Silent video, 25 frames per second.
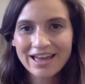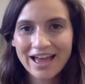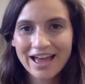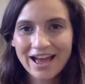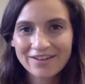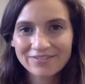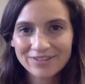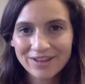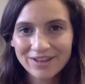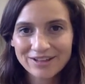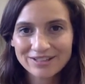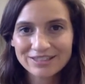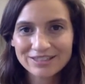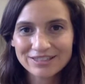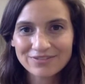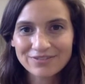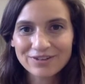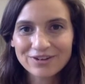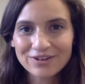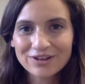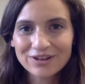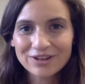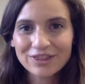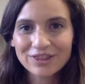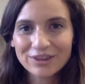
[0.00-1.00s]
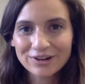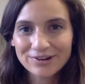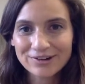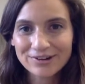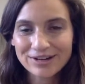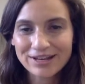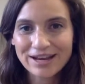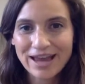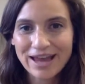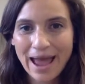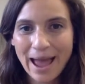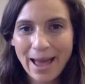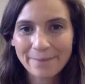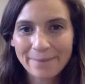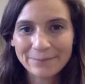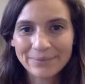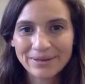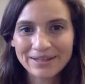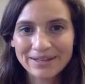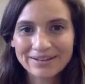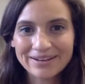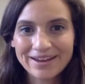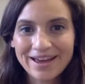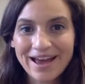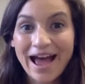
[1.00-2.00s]
have lots of good learning
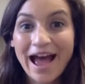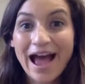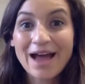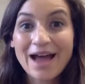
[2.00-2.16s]
happen.